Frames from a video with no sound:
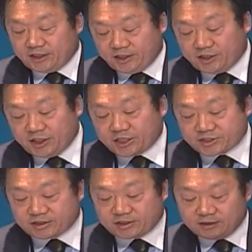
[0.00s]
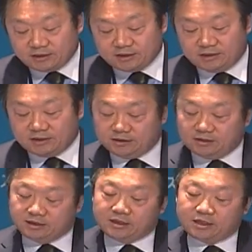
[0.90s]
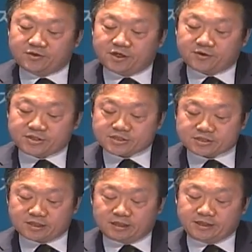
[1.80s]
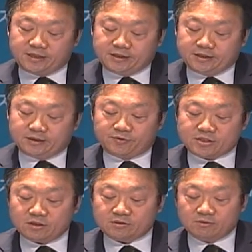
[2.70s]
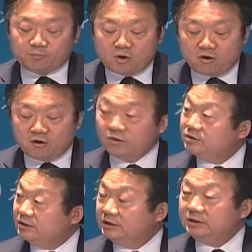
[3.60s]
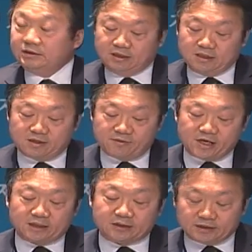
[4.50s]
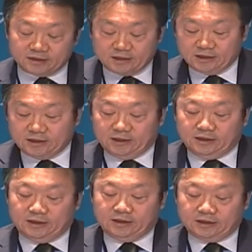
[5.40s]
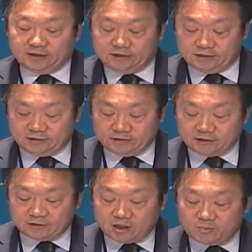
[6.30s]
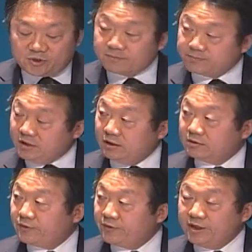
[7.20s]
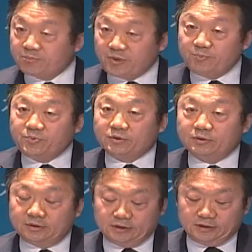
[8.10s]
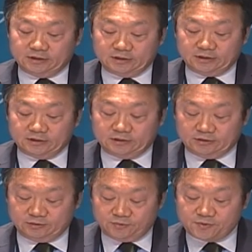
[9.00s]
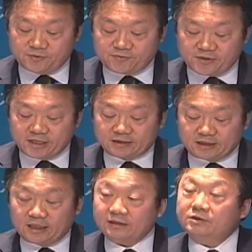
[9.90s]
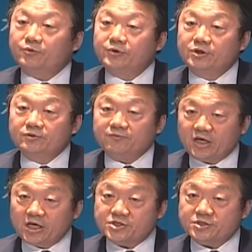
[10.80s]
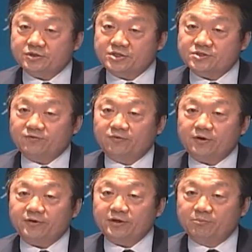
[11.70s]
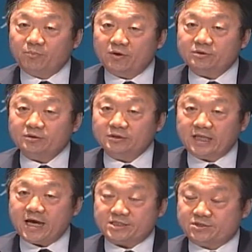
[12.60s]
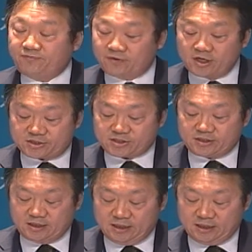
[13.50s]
Yes, there is a result of poll that the number of Korean people who think that reunification is a very important task for us.